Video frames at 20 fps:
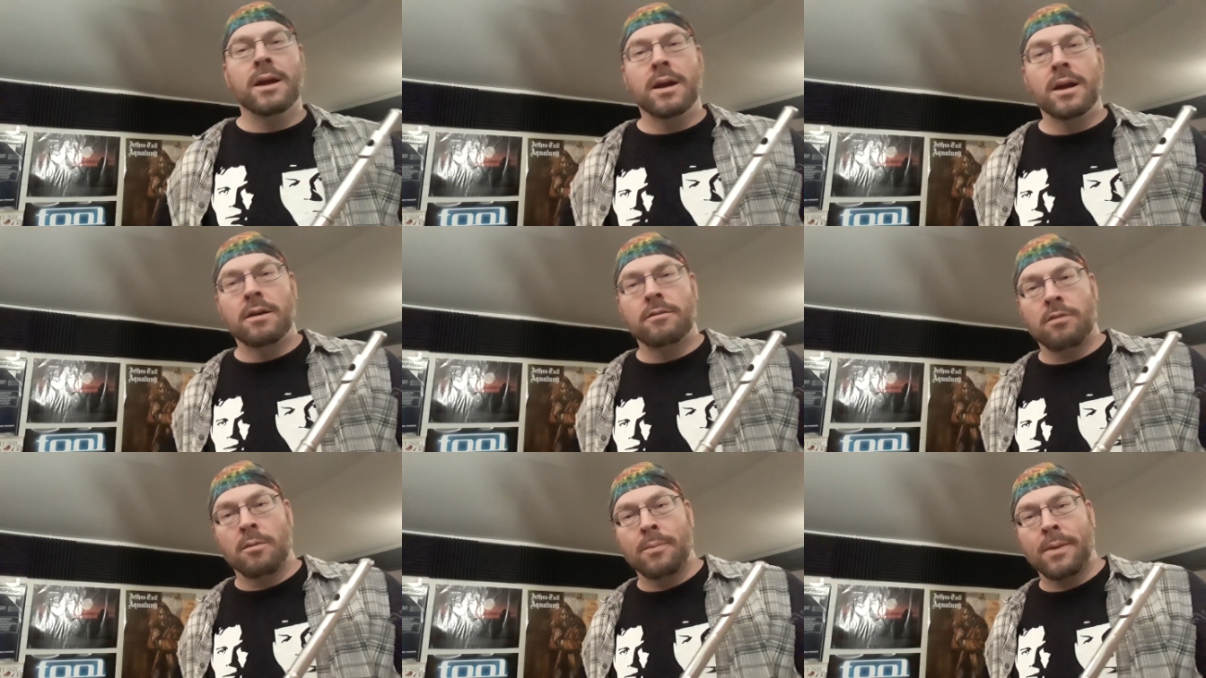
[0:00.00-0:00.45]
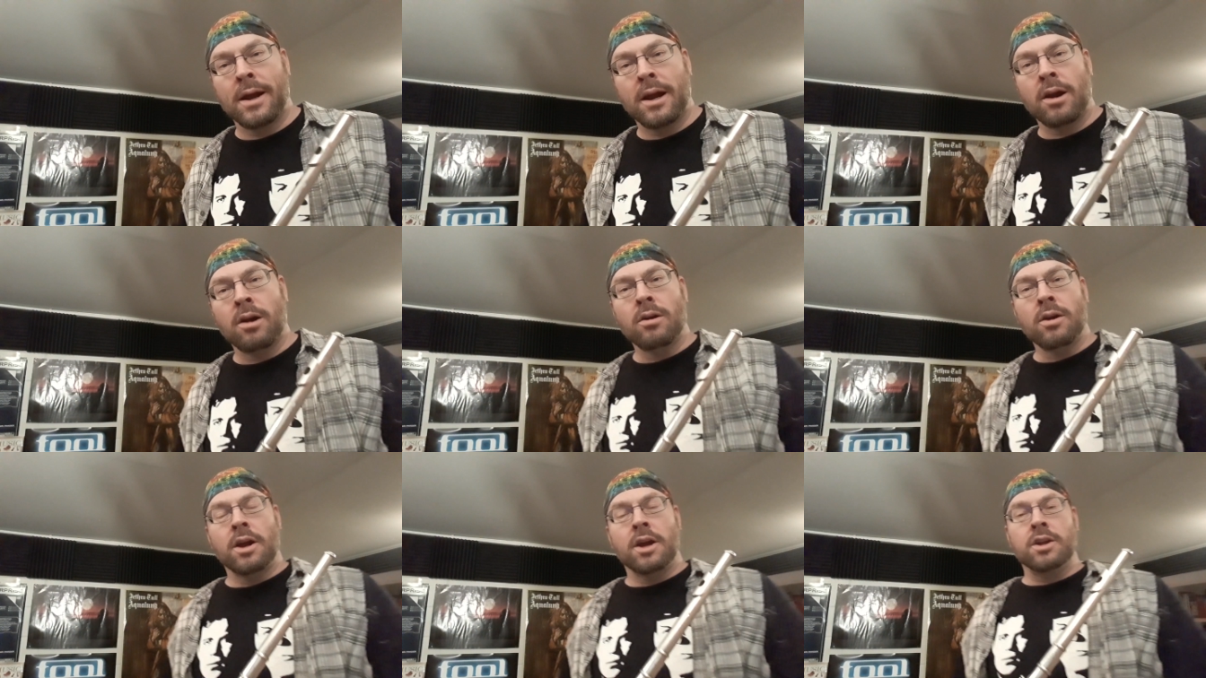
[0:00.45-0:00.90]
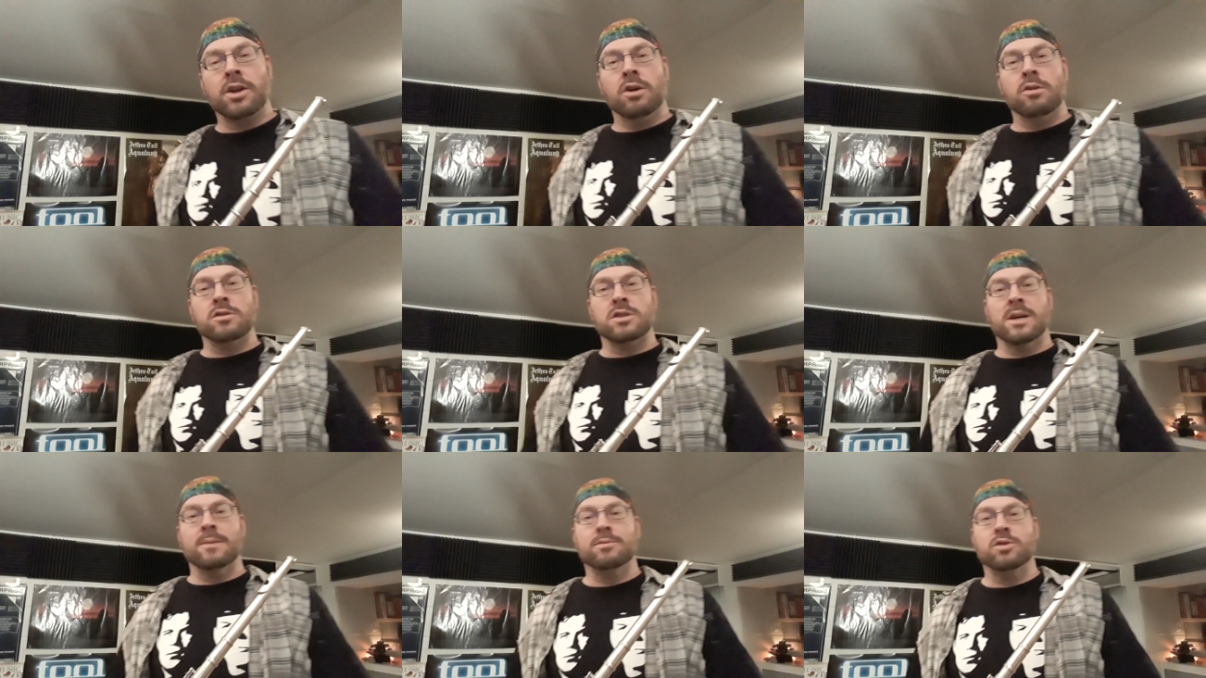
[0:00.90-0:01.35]
From there, it
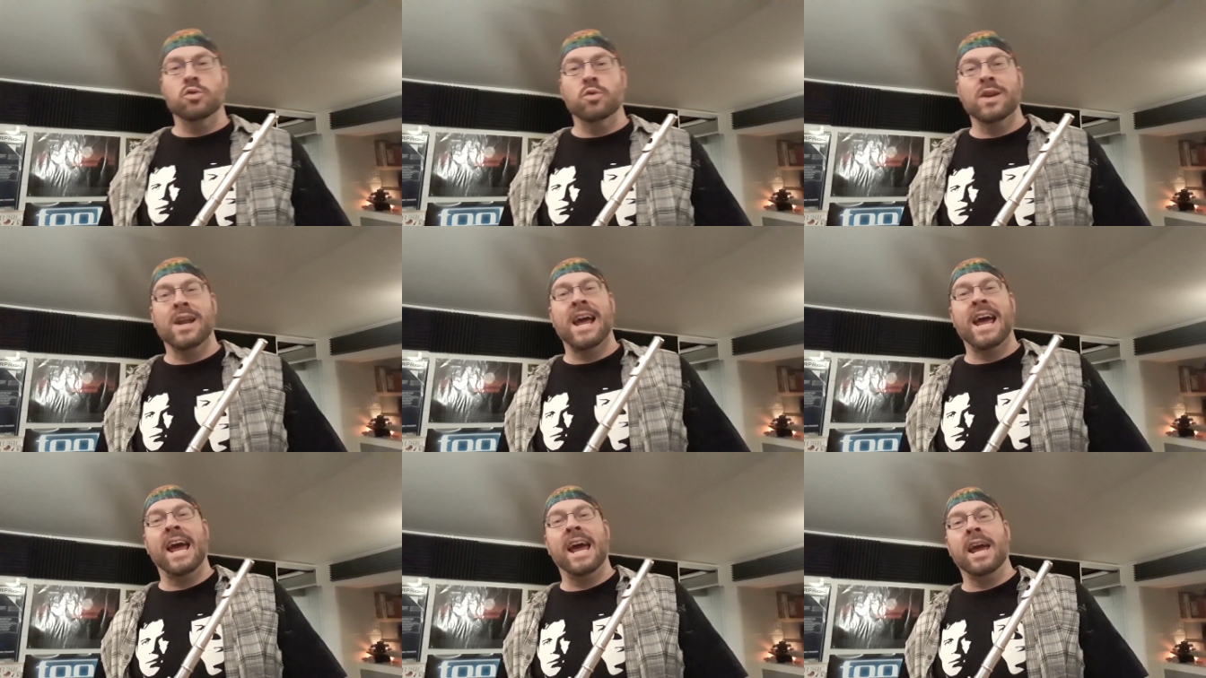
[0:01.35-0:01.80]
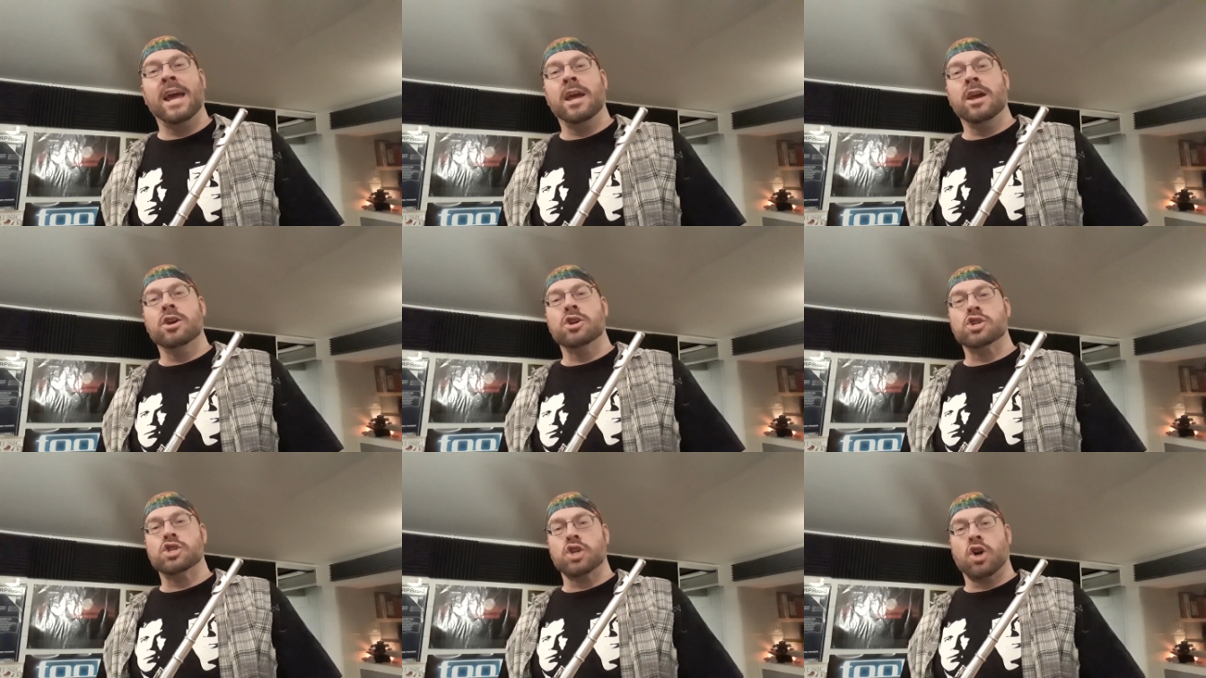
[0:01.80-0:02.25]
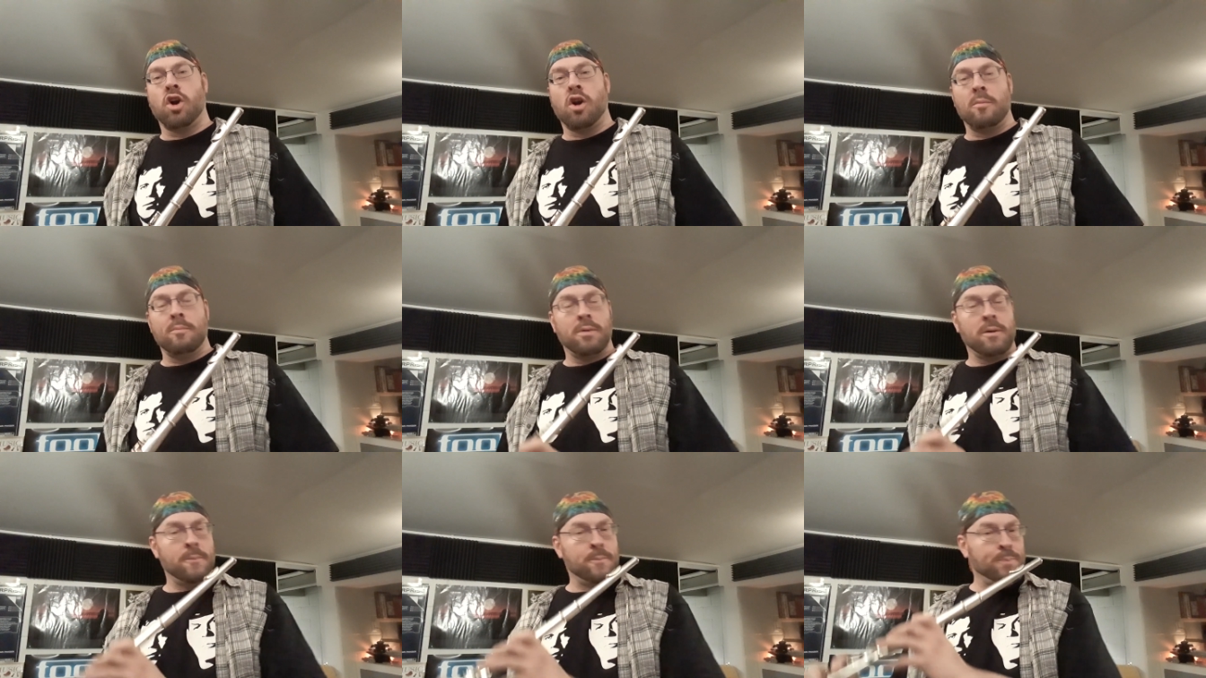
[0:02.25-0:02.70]
goes up to an A
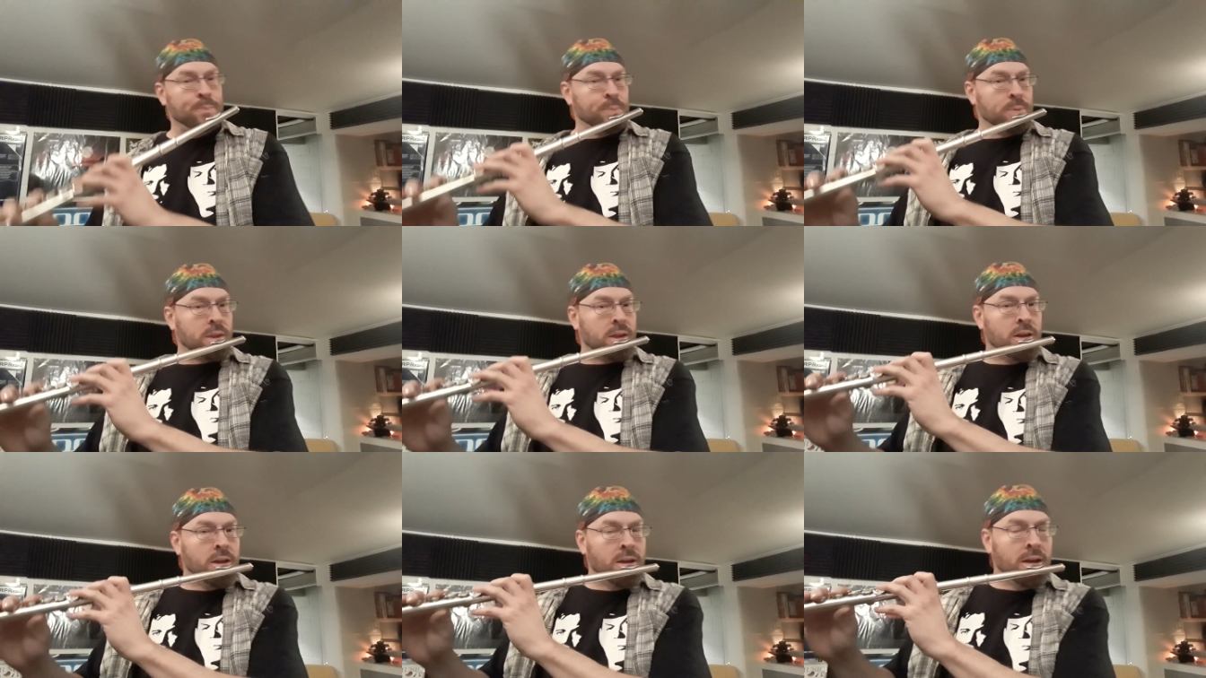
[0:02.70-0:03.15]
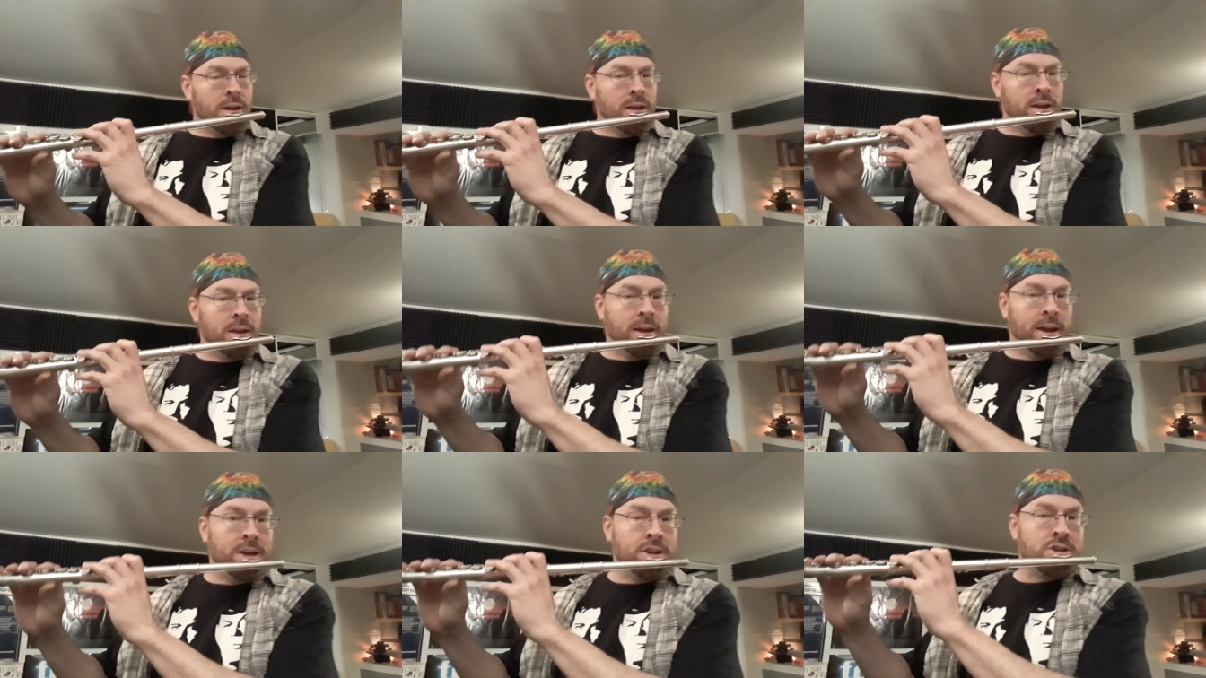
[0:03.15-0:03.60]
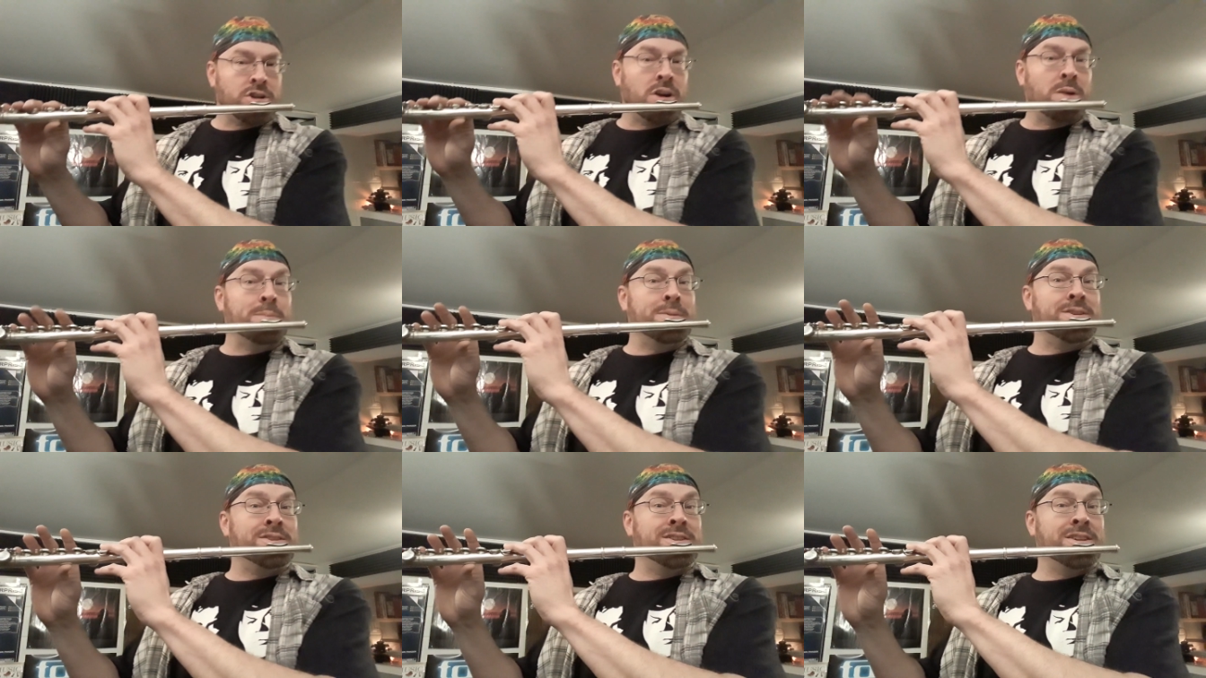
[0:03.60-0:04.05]
sharp. A
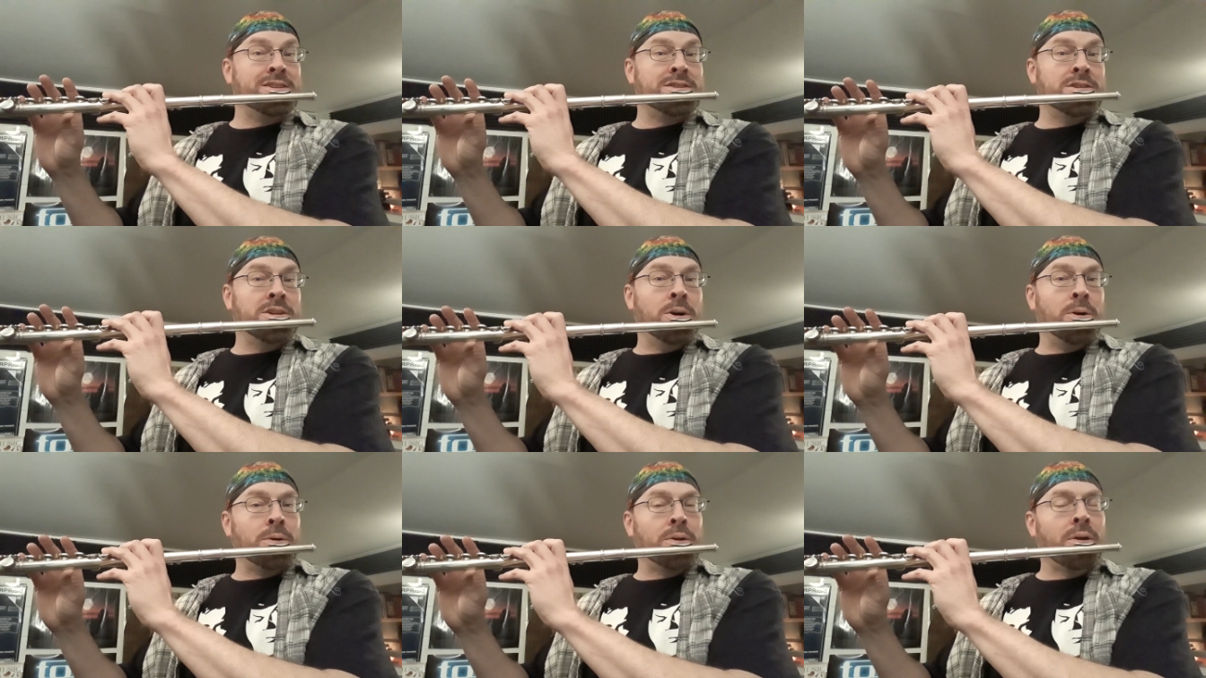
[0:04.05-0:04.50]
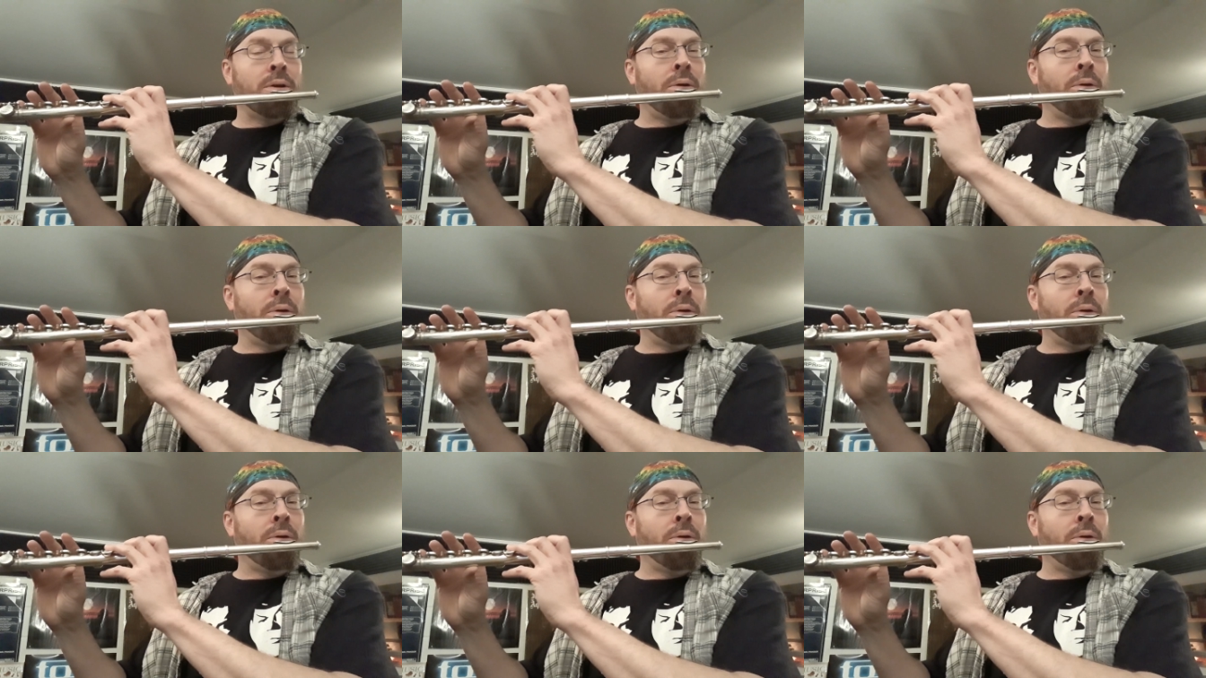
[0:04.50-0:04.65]
sharp is this note.